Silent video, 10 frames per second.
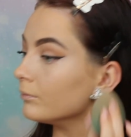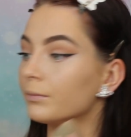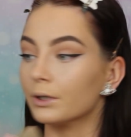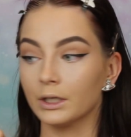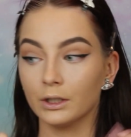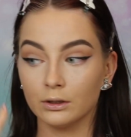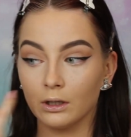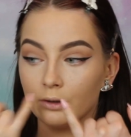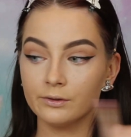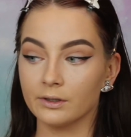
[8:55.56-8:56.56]
putting
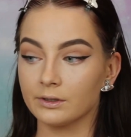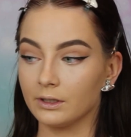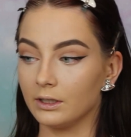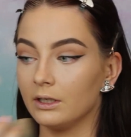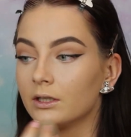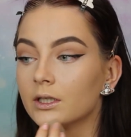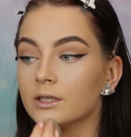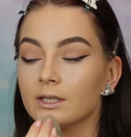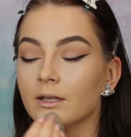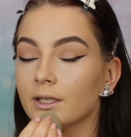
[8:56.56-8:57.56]
loads underneath, because
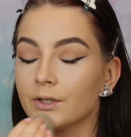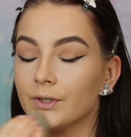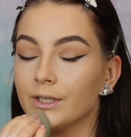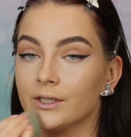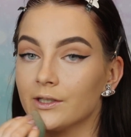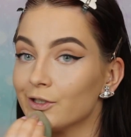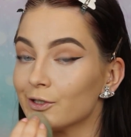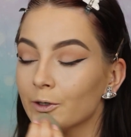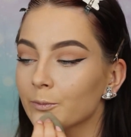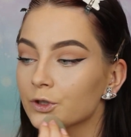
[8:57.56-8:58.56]
then it creases
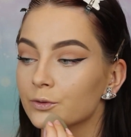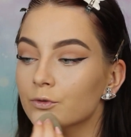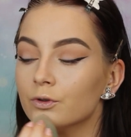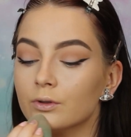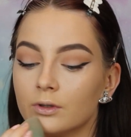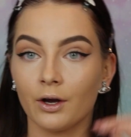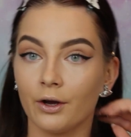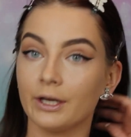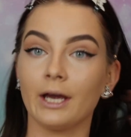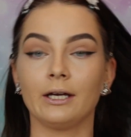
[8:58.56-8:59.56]
so much more.
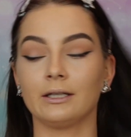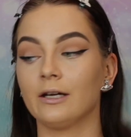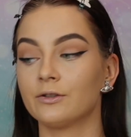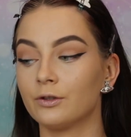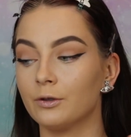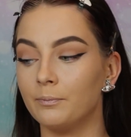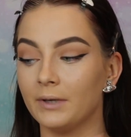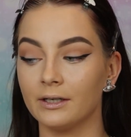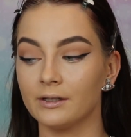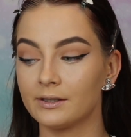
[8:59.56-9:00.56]
Okay, and now to the
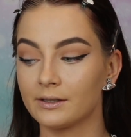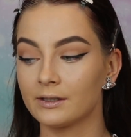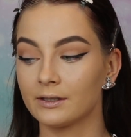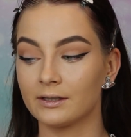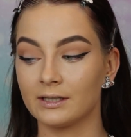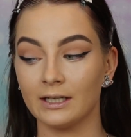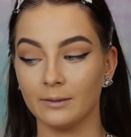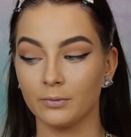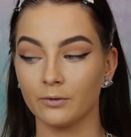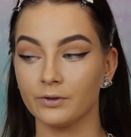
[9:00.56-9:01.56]
biggest tip
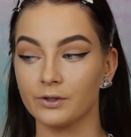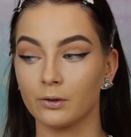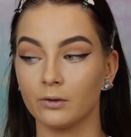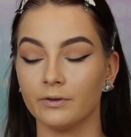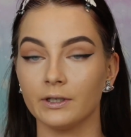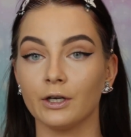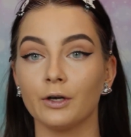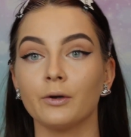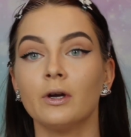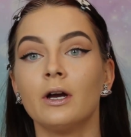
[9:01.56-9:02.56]
of this whole video.